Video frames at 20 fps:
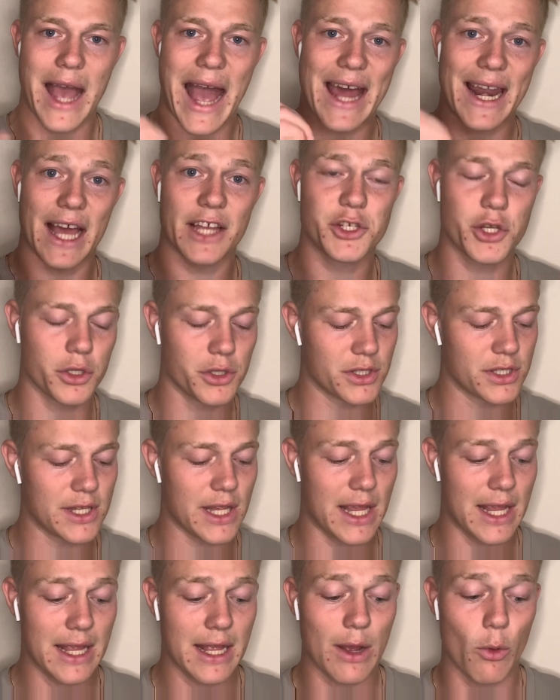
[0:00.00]
And as you can
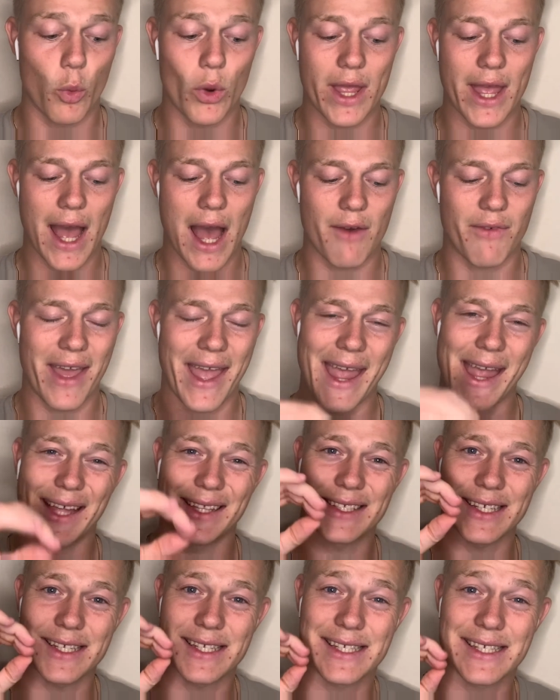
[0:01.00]
see, we have
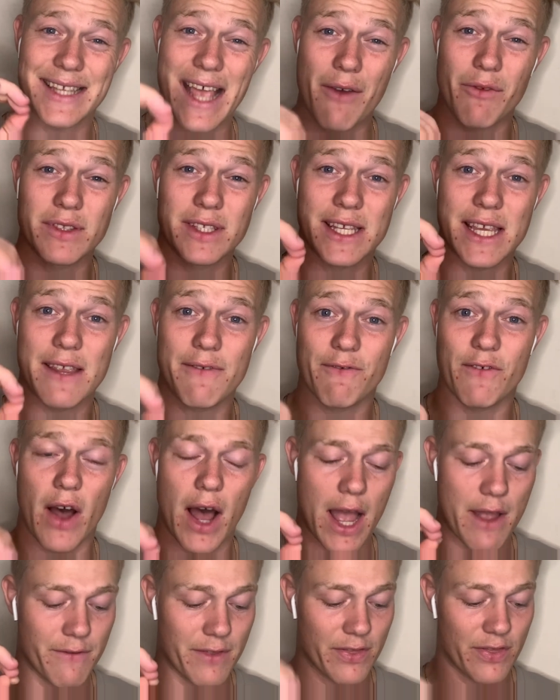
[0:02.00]
hit
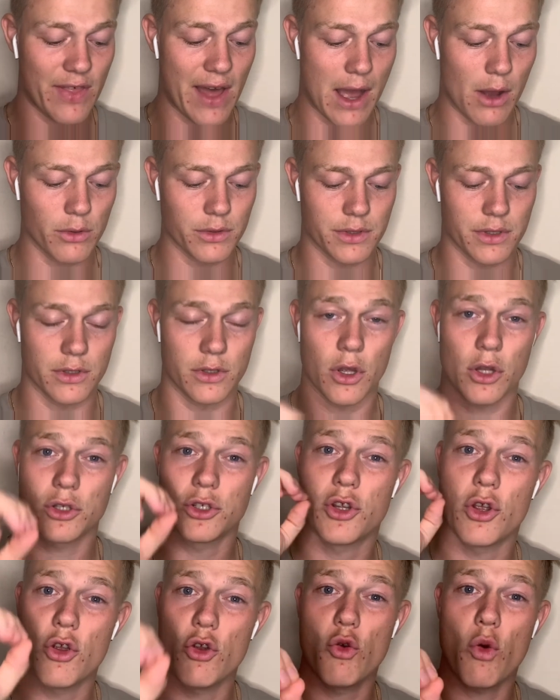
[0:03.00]

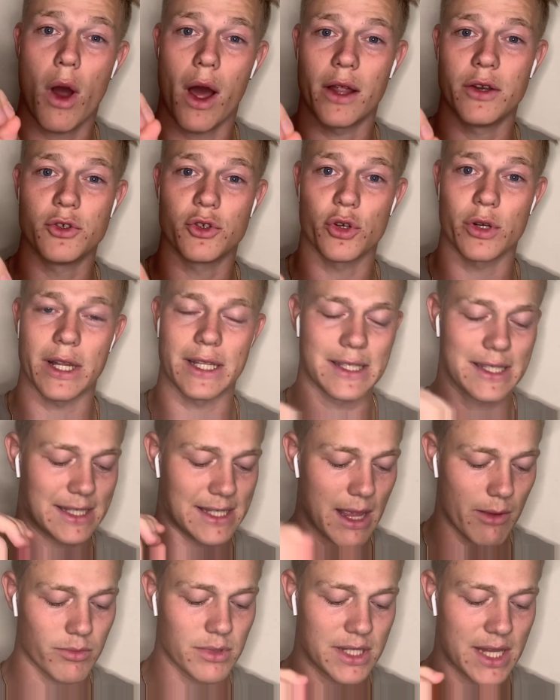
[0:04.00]

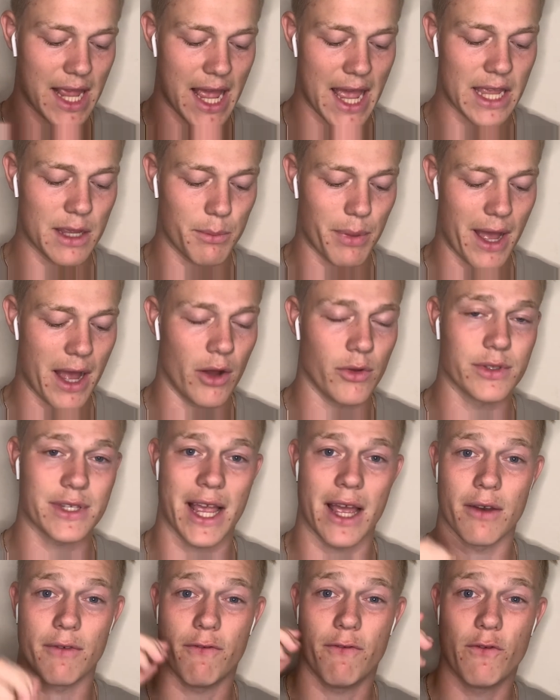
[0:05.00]

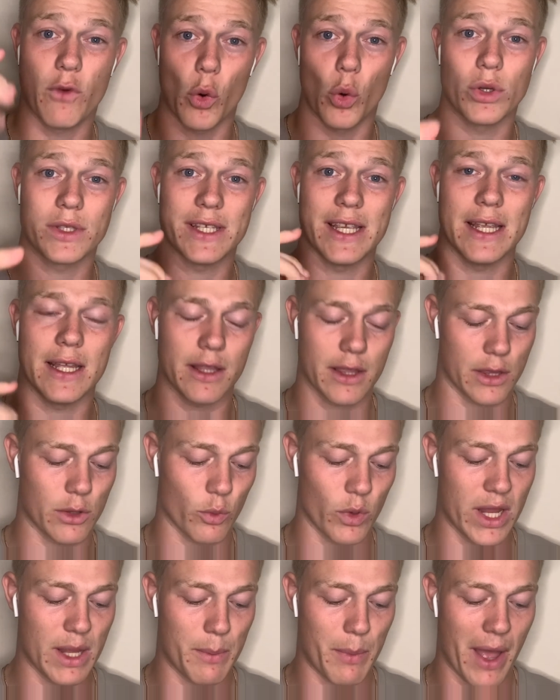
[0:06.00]

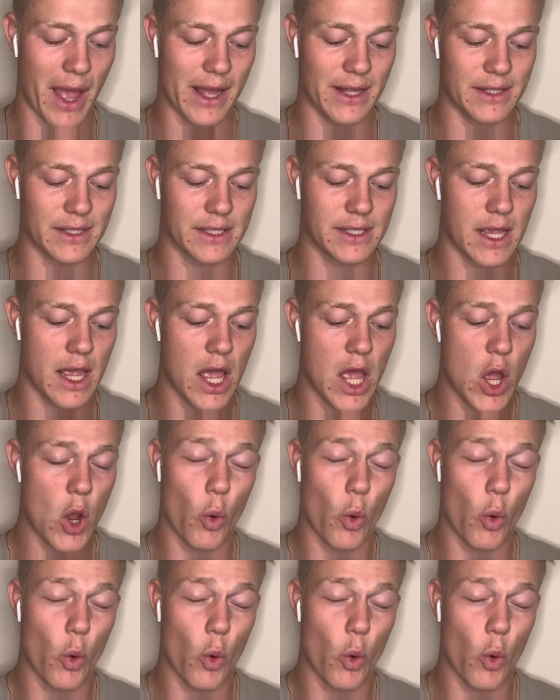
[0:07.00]
£75,278.43, pence,